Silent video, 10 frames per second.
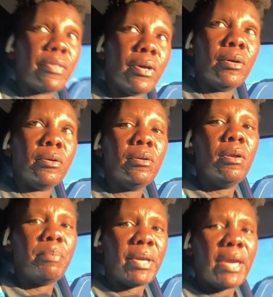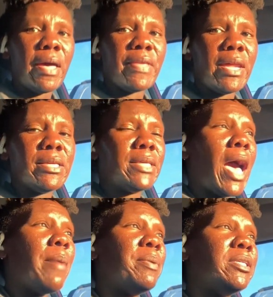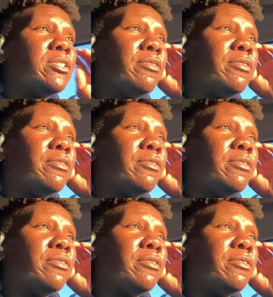though. But yeah, that has happened.